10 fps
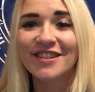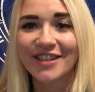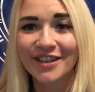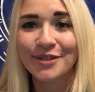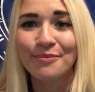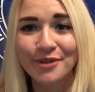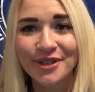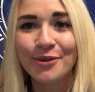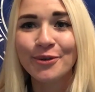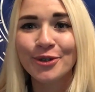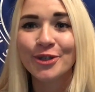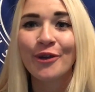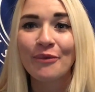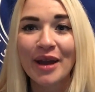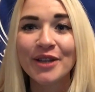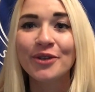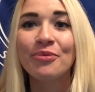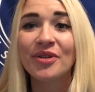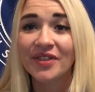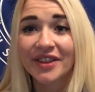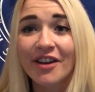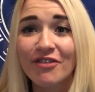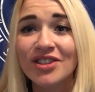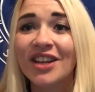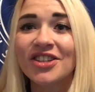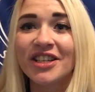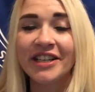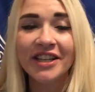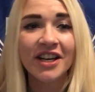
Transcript: I think, because I'm still just so made up, and there is actually